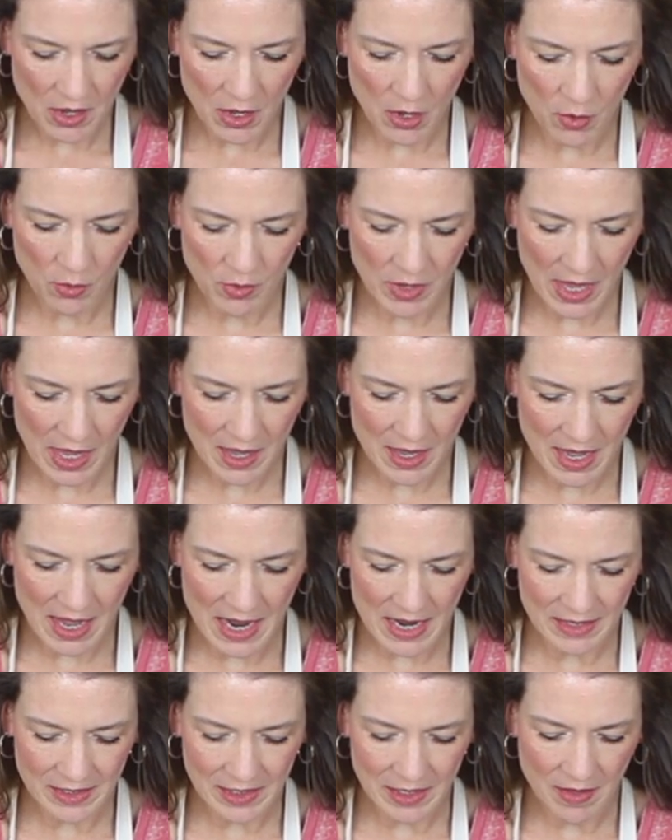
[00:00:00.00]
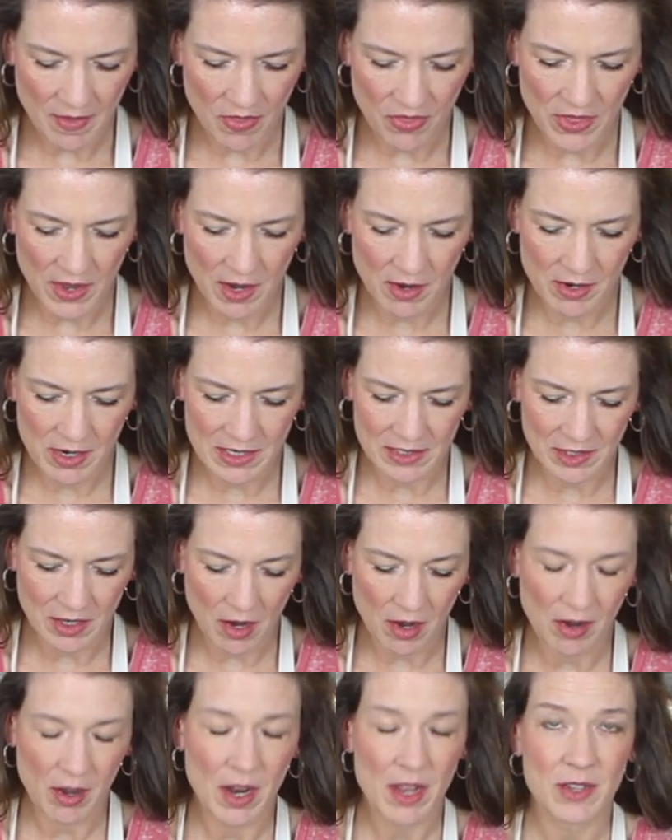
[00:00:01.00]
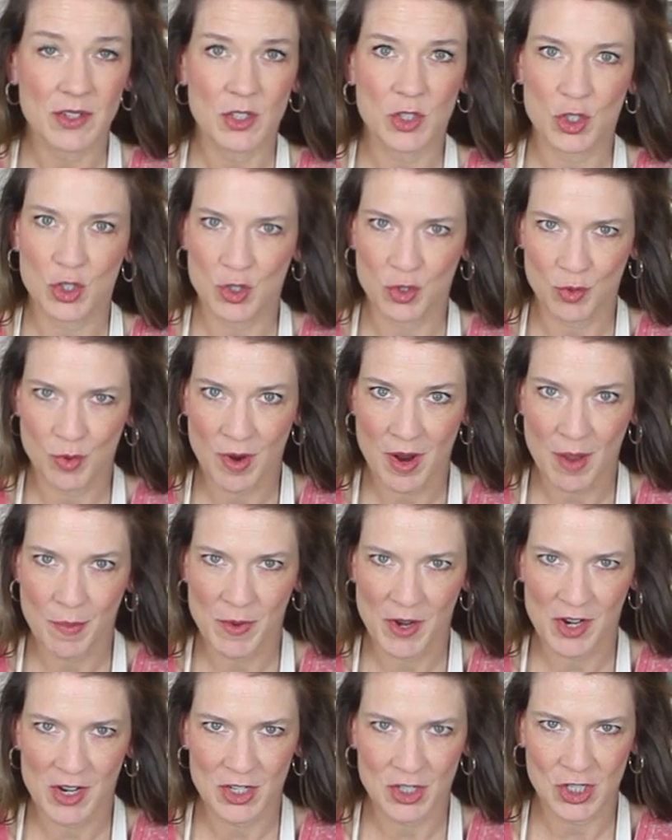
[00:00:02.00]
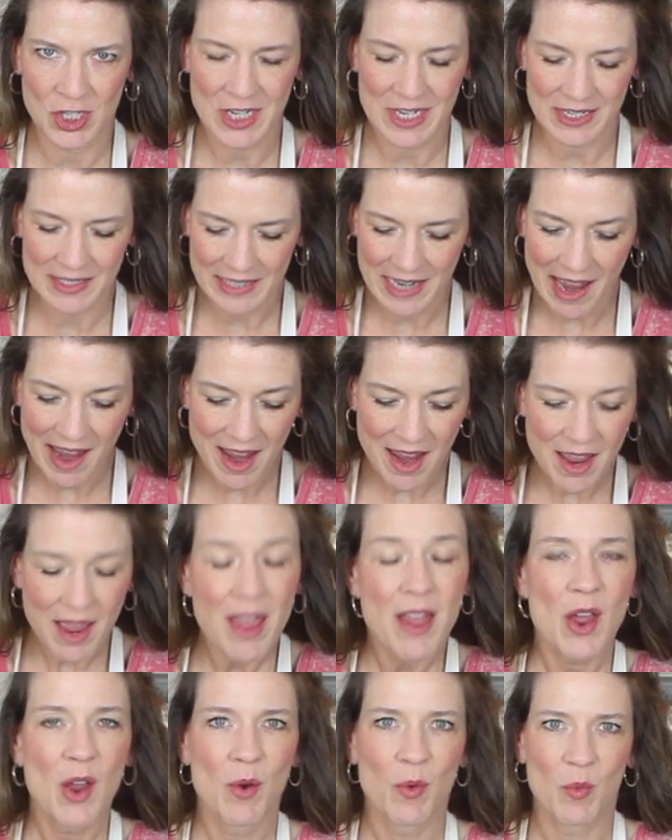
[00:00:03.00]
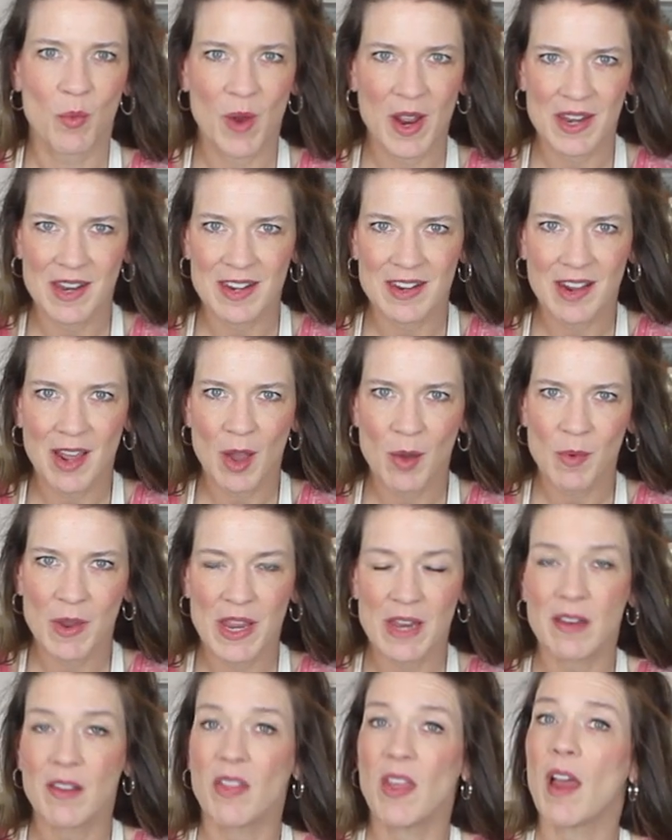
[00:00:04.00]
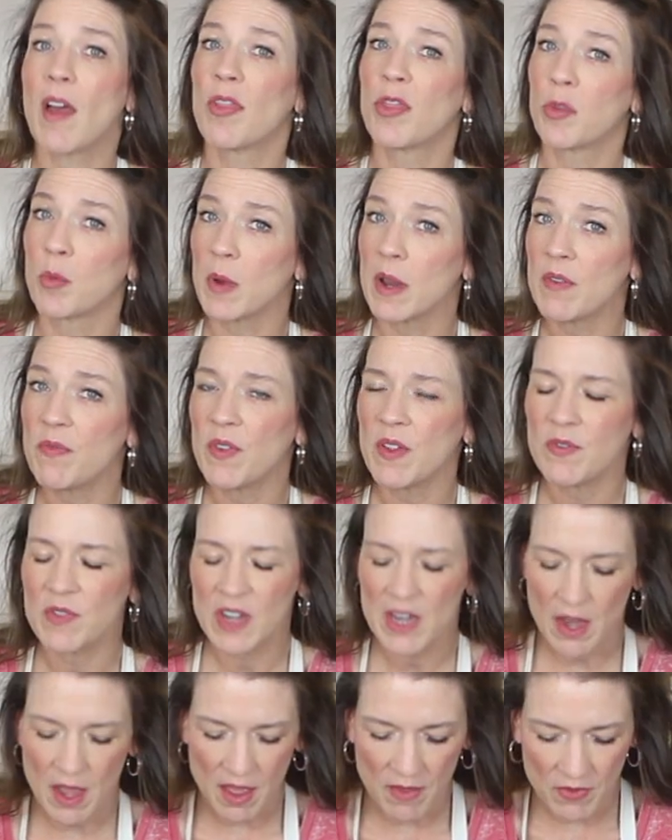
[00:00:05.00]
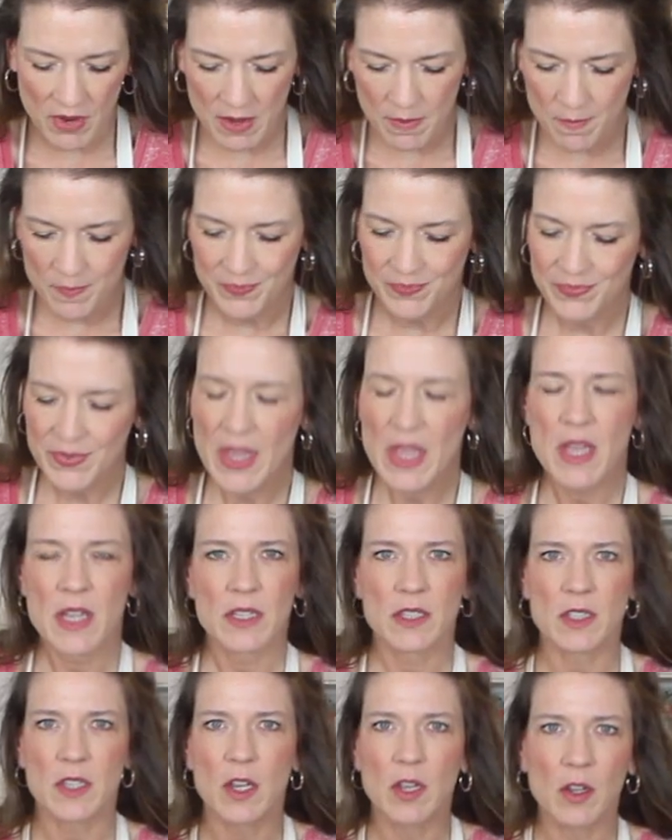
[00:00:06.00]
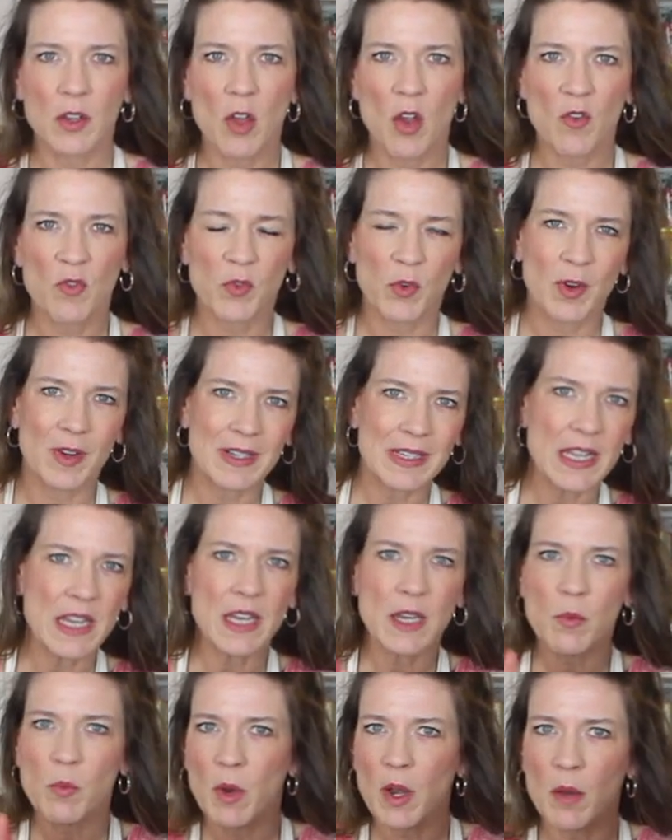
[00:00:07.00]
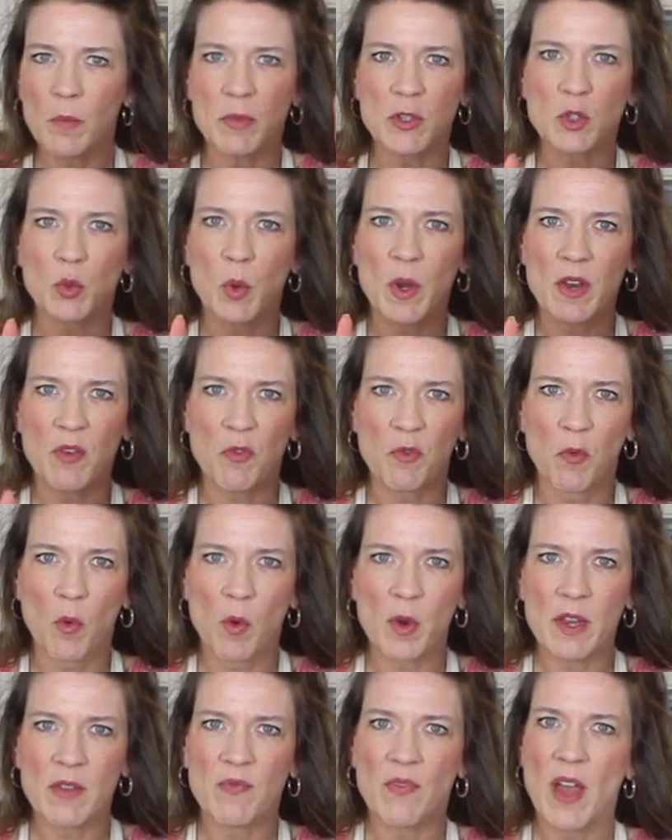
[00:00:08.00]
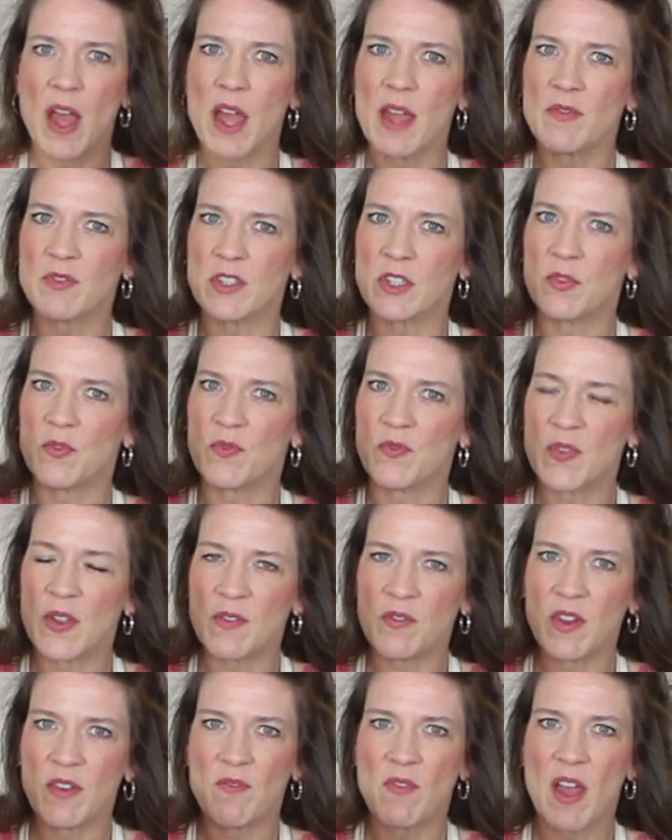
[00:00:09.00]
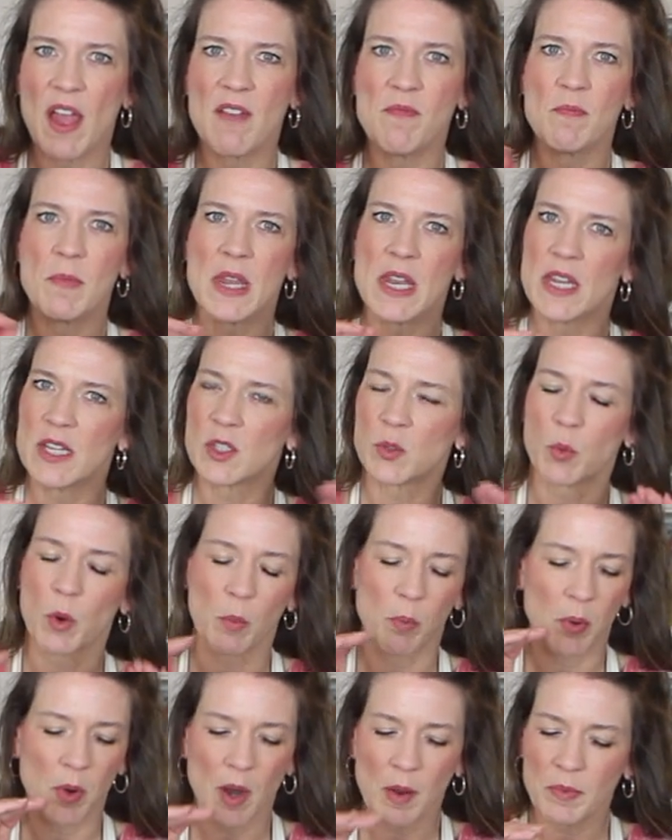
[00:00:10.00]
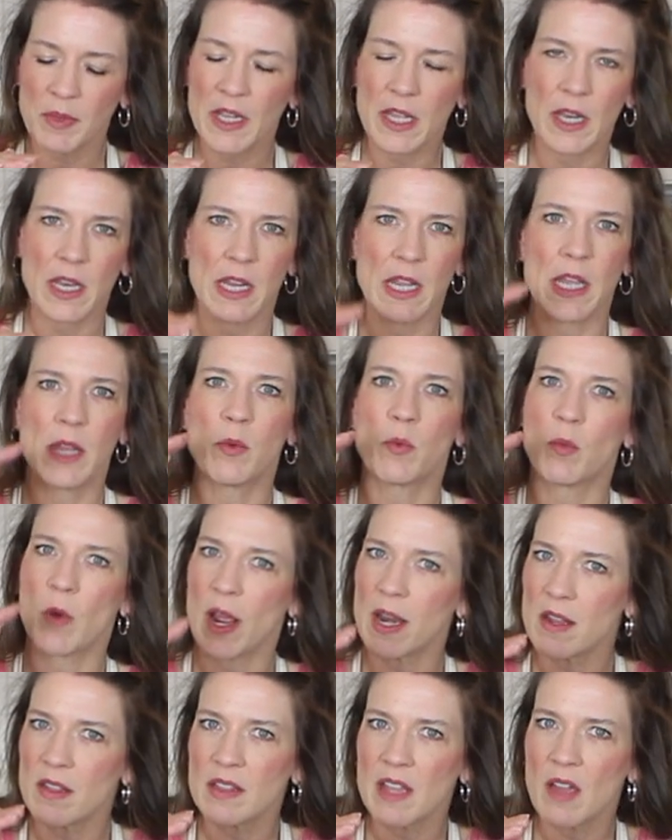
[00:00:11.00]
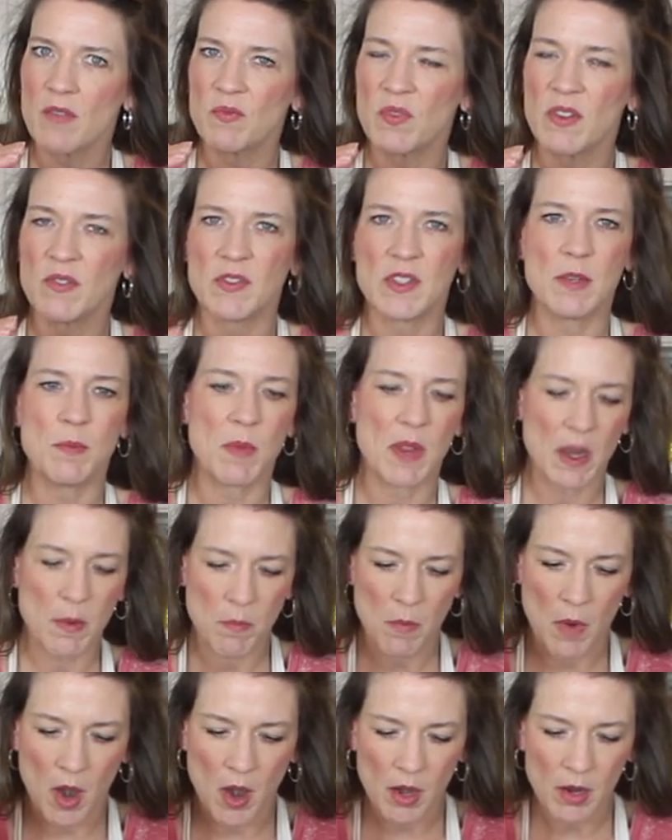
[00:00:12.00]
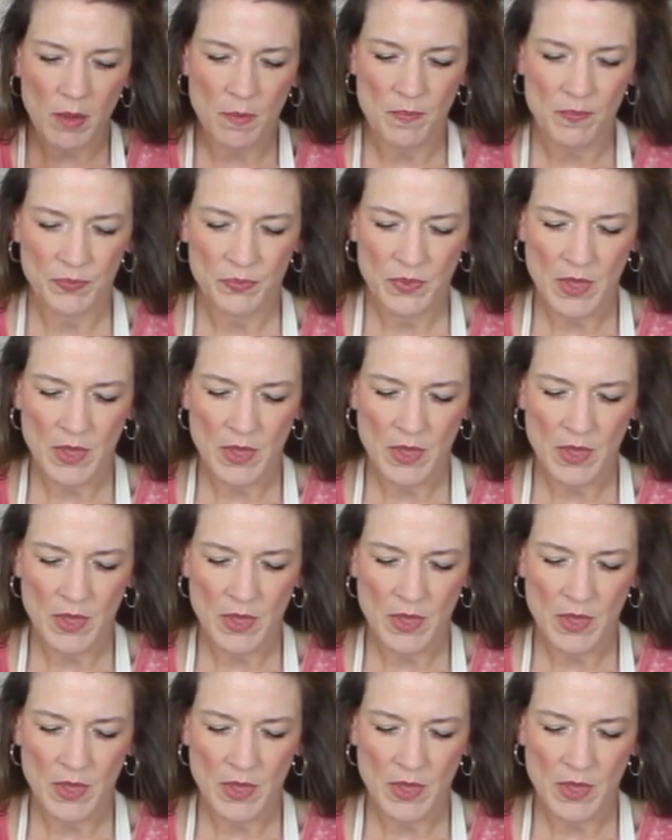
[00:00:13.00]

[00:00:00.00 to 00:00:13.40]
Okay guys, there is our strawberry cheesecake ready to go into that 350 oven. It's going to go for anywhere between 45 to 55 minutes. We're probably going to hit right at that 50 minute mark.